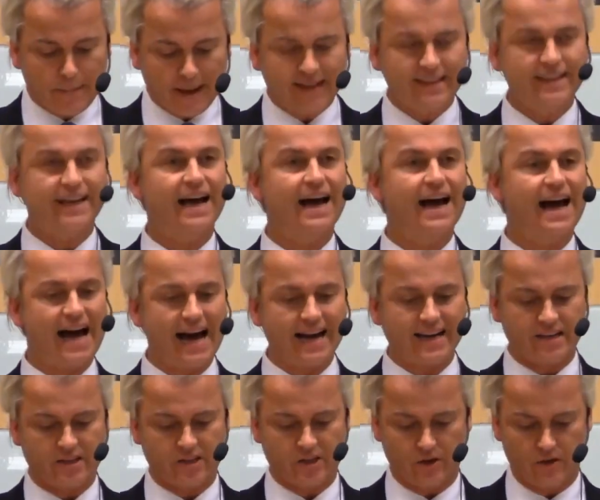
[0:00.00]
Petra
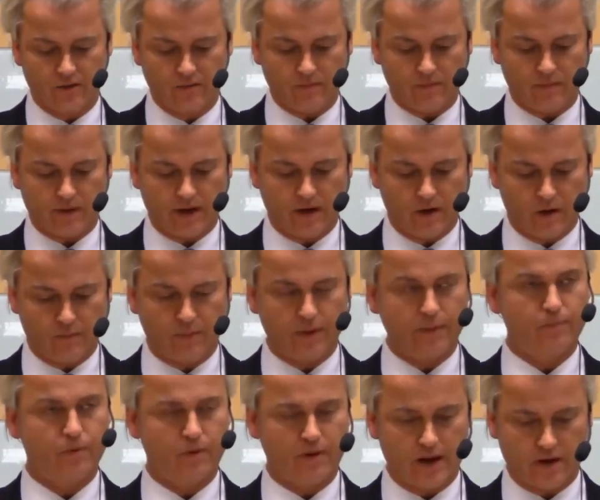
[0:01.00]
Åkesson, I hope
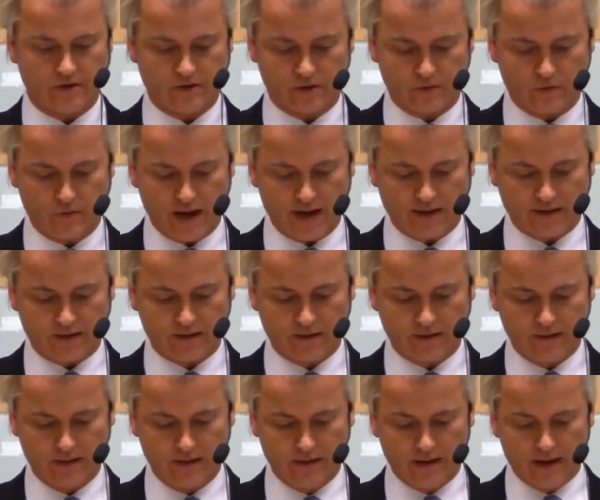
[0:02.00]
I pronounce it right,
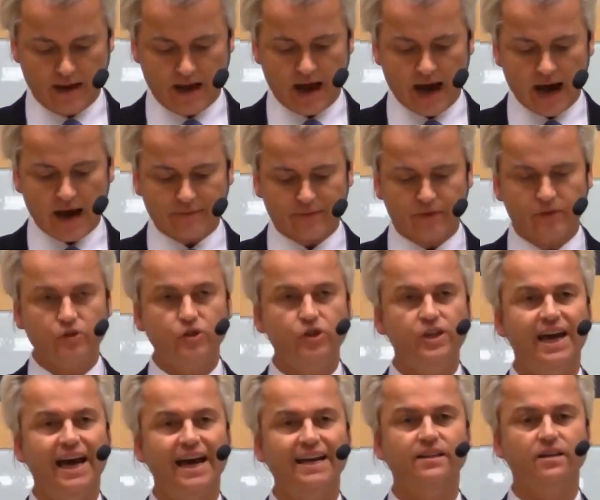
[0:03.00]
after
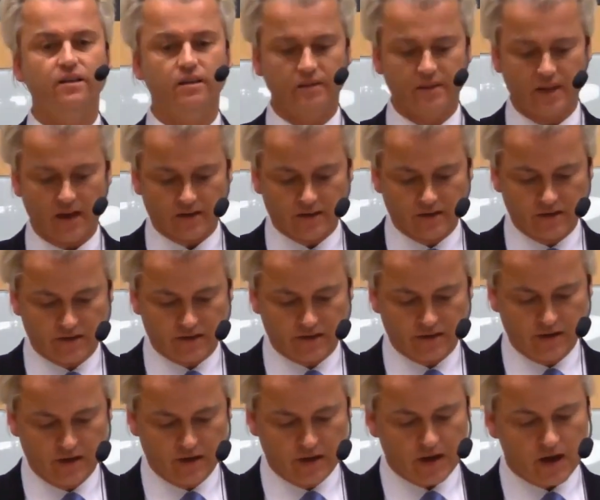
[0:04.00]
she had conducted
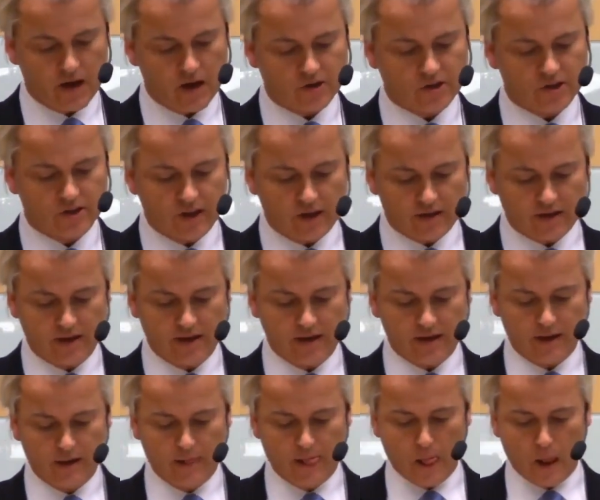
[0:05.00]
a
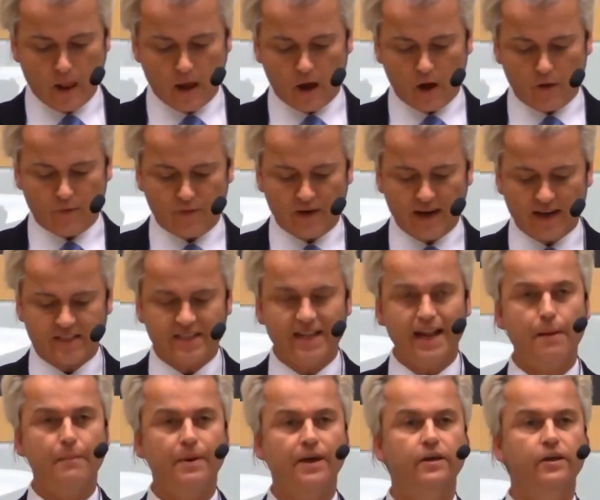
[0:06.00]
study of
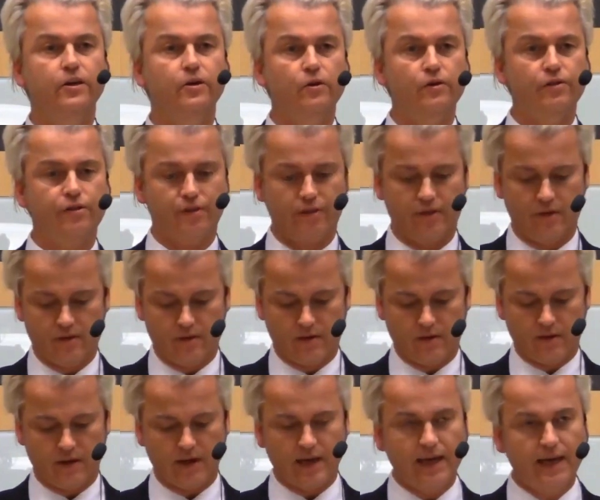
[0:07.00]
Islamic youth
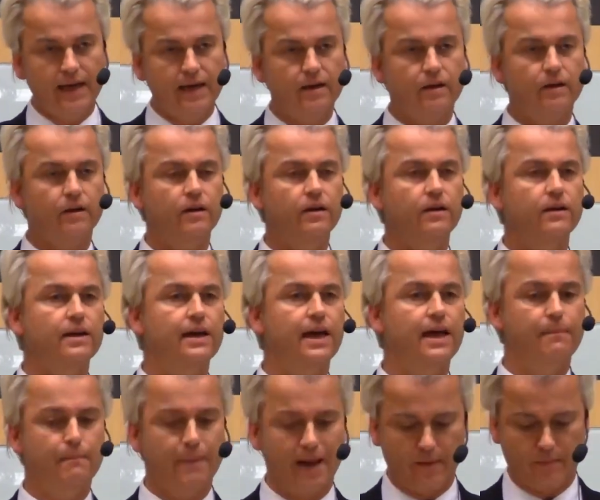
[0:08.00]
here
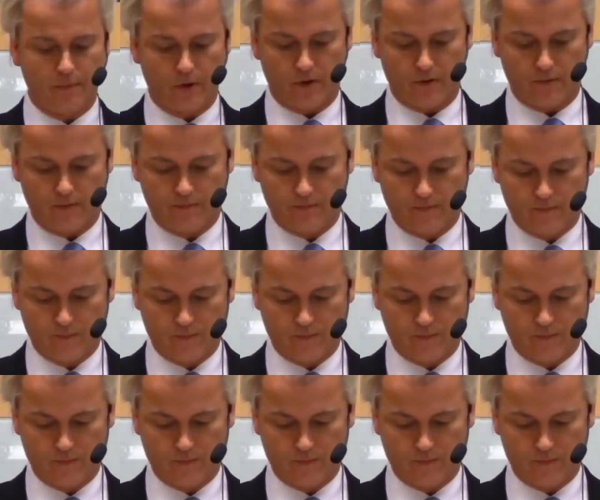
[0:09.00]
in Malmö.